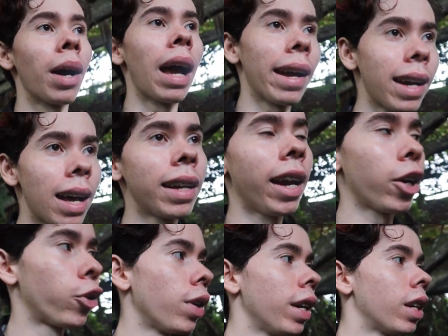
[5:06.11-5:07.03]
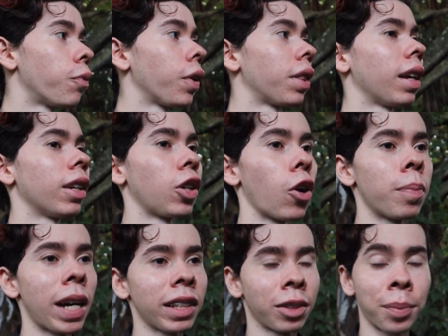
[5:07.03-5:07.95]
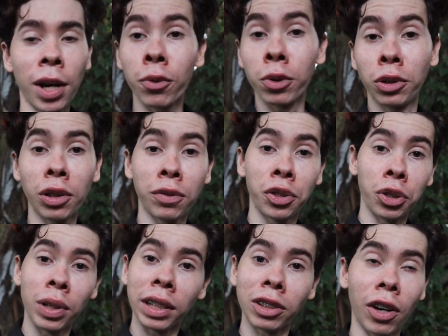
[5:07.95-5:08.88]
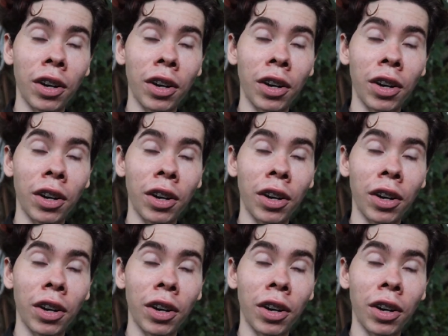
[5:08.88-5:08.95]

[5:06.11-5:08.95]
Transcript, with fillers: I, I got to get creative with it, go back to my roots of shooting